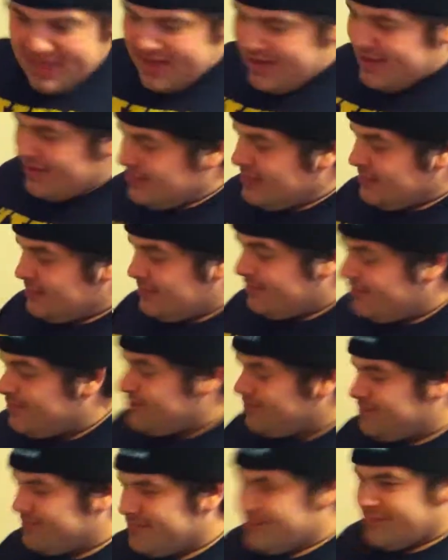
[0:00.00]
You can pound
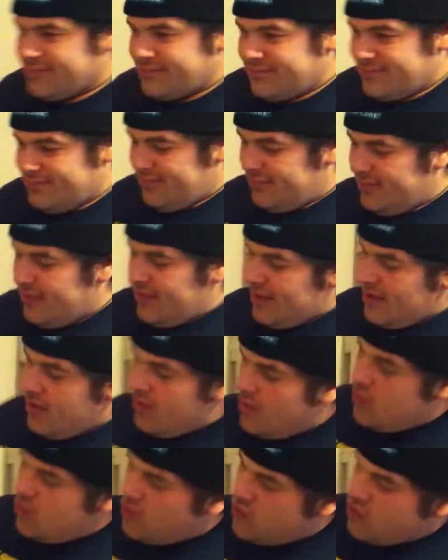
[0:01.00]
that down in a minute and
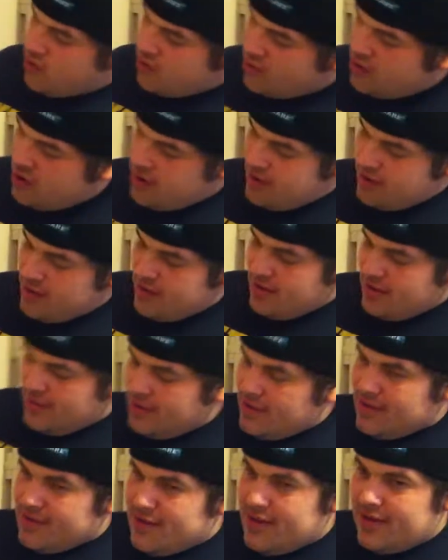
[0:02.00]
20 seconds. That's easy.
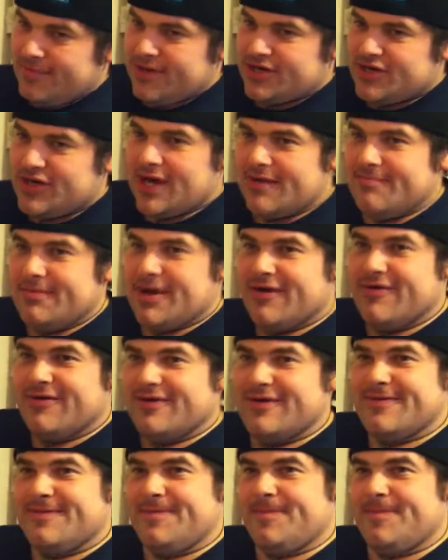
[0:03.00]
How much time now?